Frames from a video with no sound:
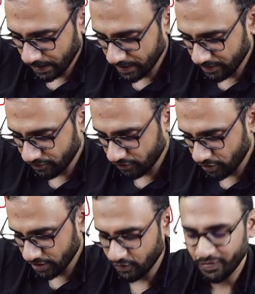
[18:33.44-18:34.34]

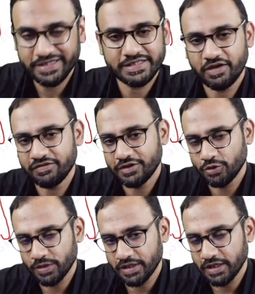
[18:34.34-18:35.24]
Lefort-Wagstaffy
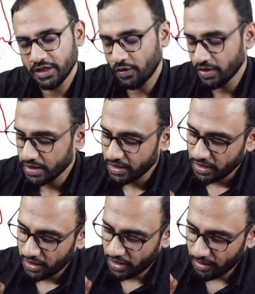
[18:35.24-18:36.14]
tubercle. Now,
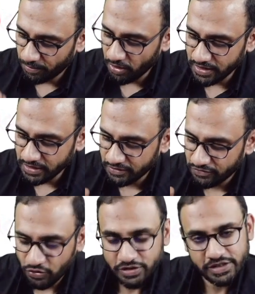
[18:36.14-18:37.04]
upon
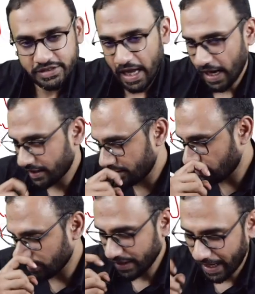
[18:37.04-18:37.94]
forces acting
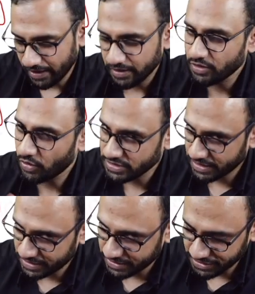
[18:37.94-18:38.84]
on the ankle
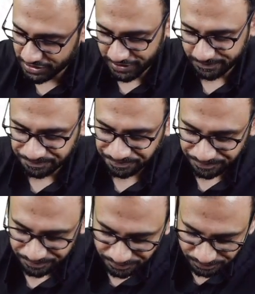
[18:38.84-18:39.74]
causing its injury,
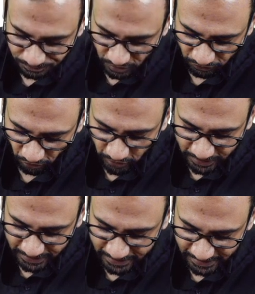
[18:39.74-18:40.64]

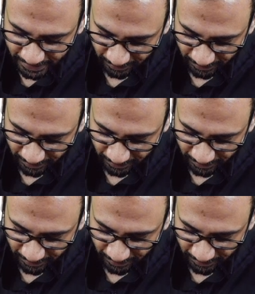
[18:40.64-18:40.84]
following things can